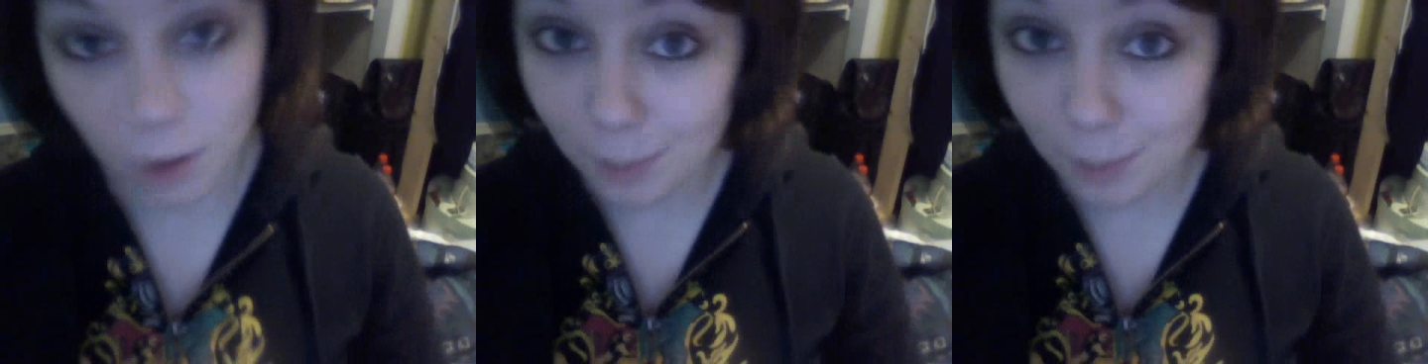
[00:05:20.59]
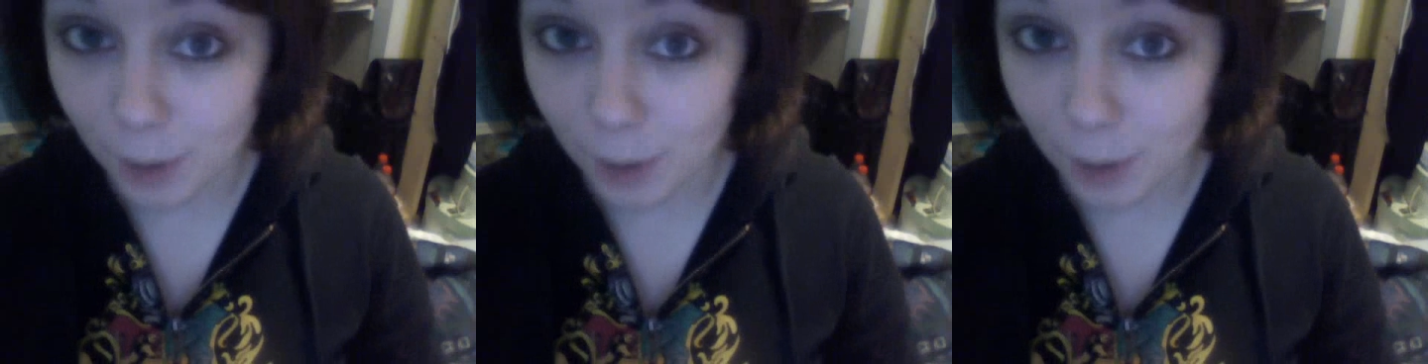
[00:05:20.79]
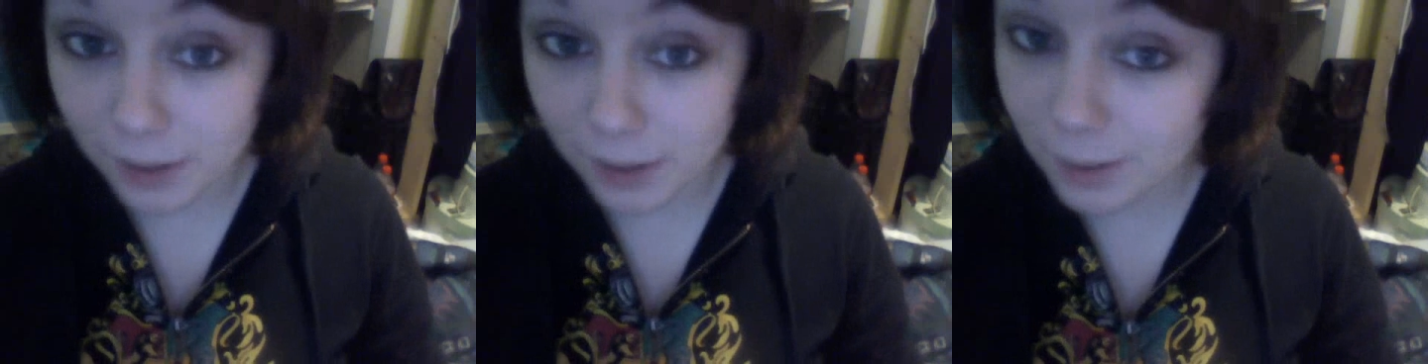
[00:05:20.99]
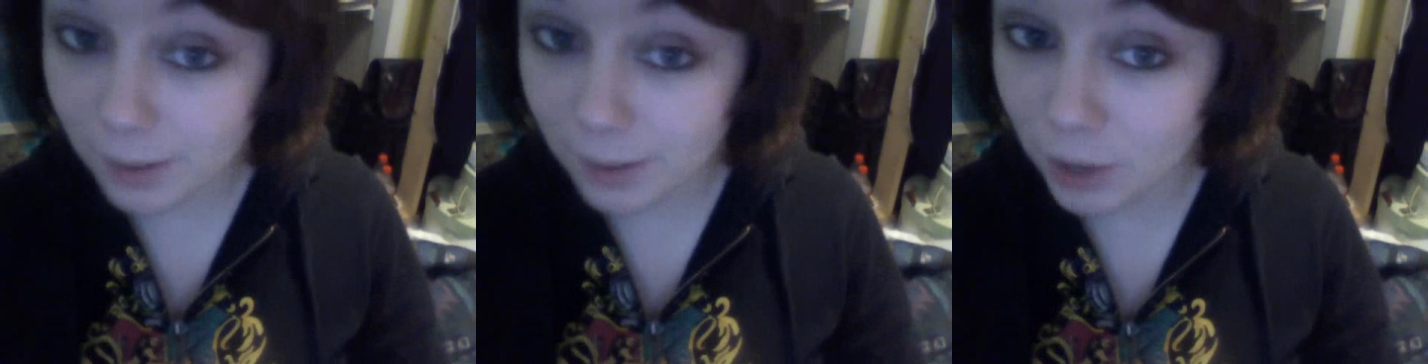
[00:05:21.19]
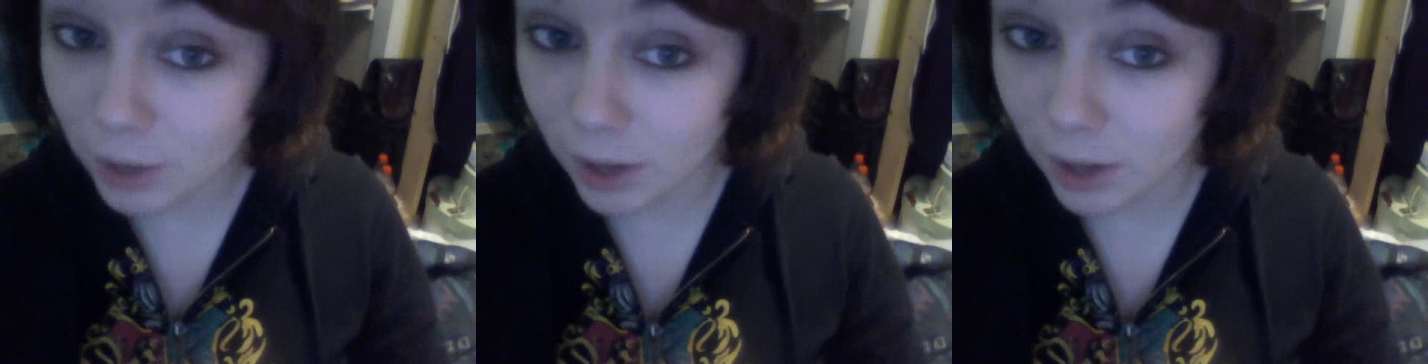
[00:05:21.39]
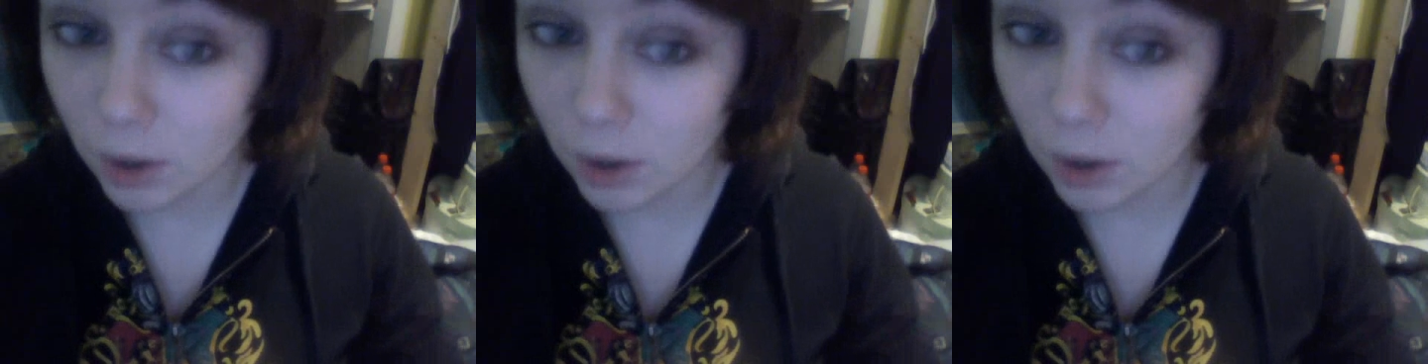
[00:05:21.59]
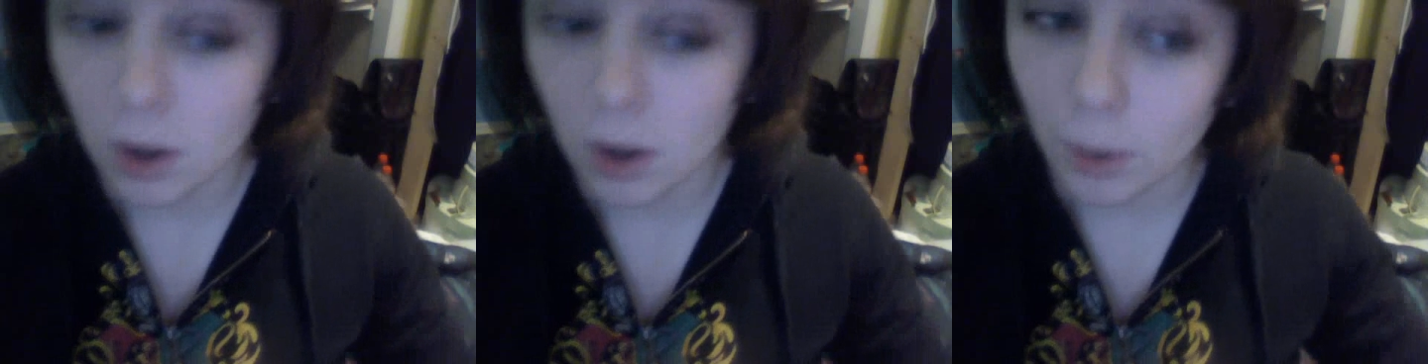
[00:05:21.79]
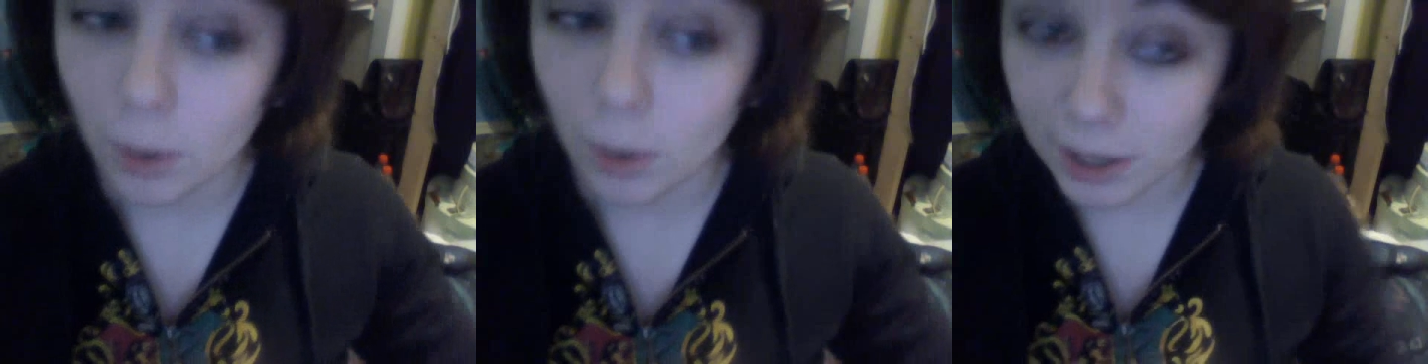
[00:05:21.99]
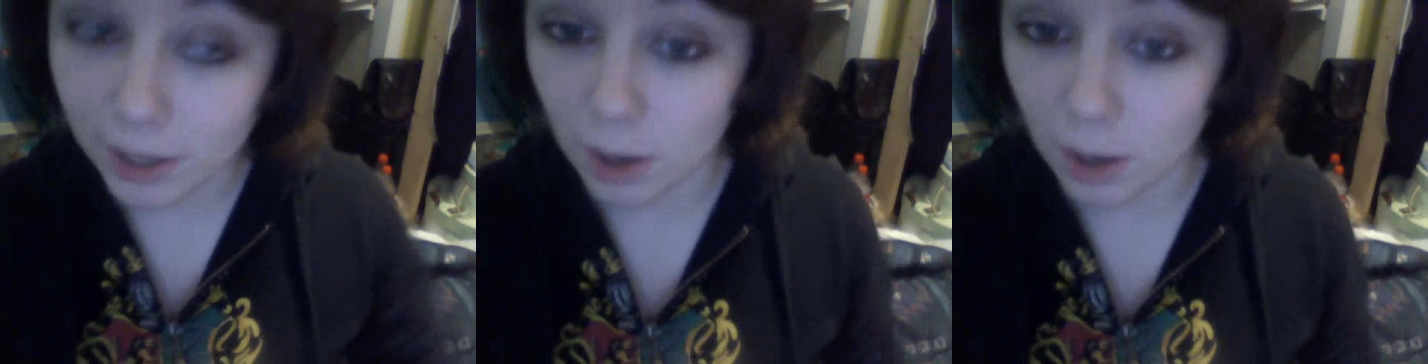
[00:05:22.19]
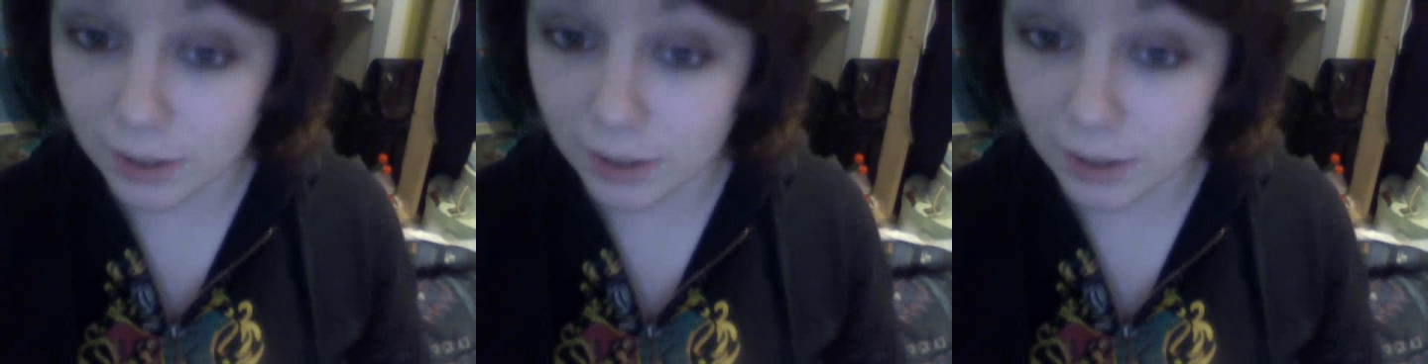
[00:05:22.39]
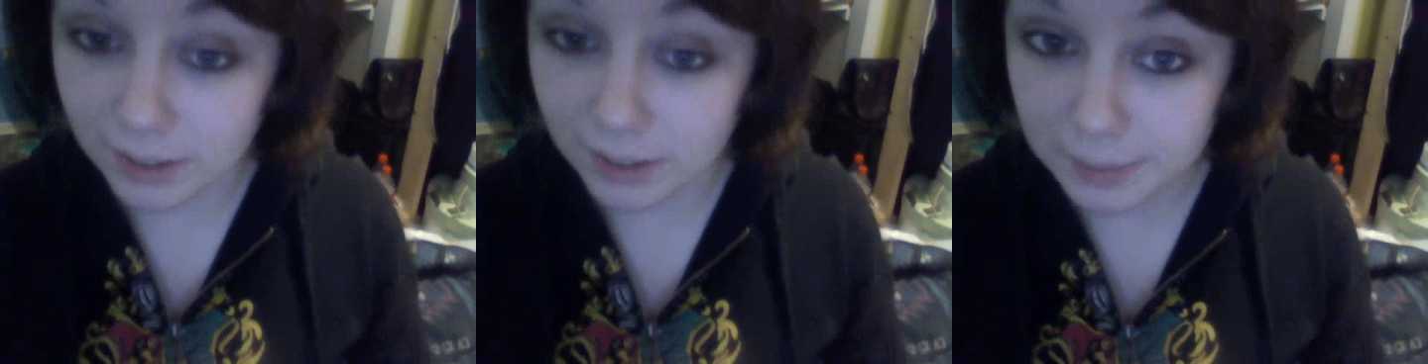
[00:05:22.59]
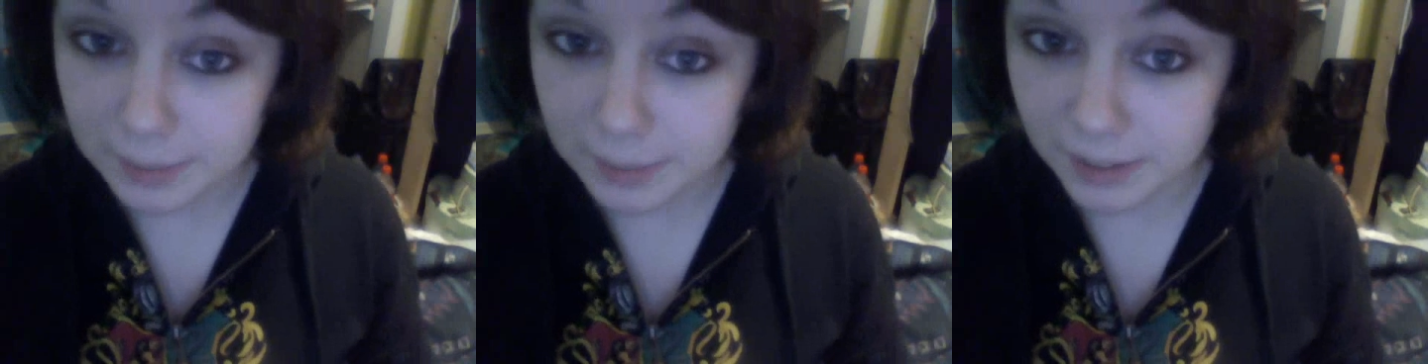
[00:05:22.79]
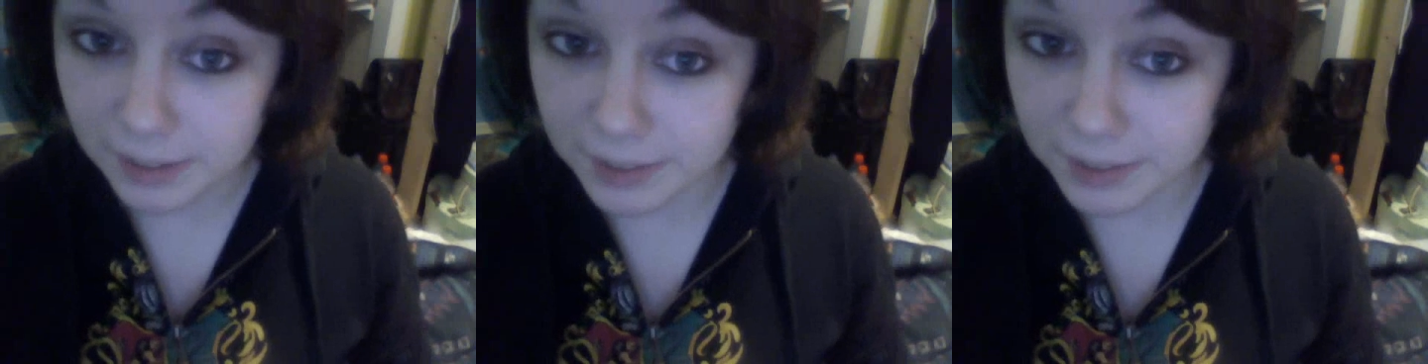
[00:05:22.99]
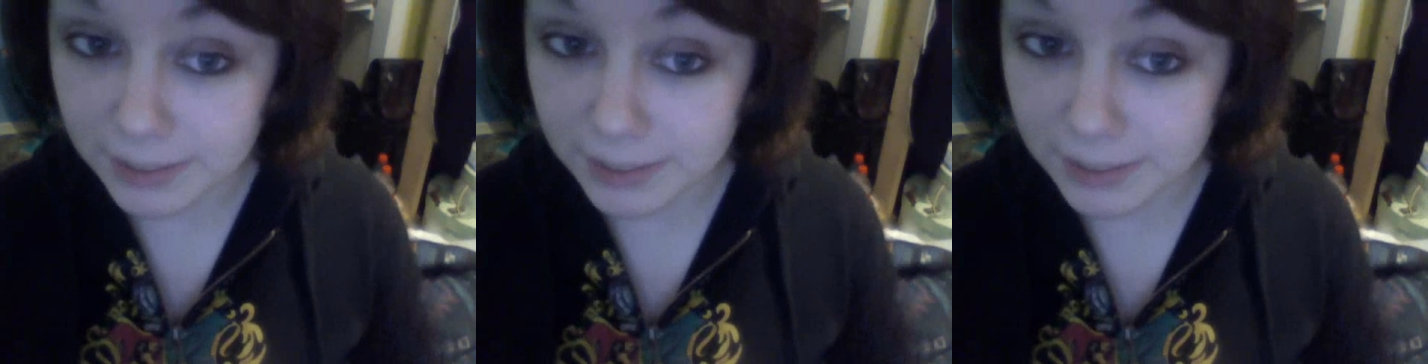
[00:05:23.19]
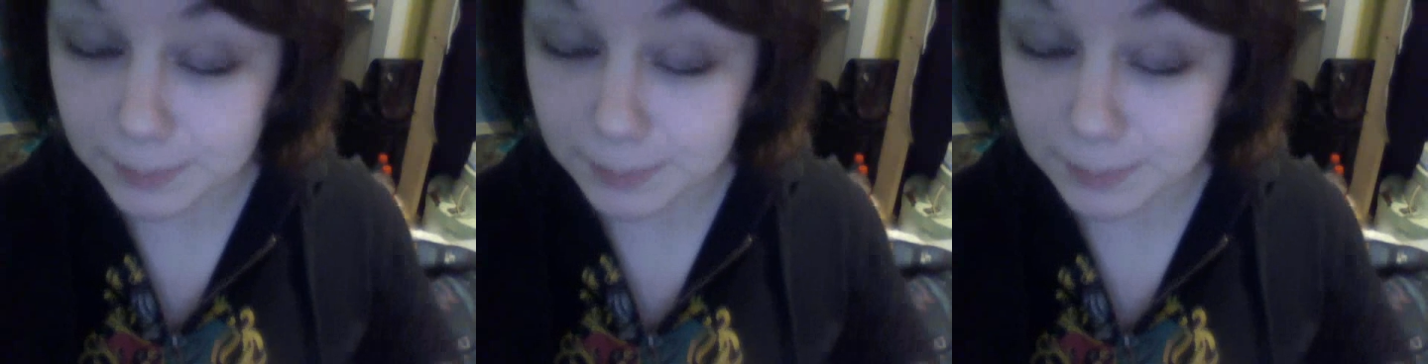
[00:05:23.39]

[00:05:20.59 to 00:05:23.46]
part of the same channel, we can coexist peacefully.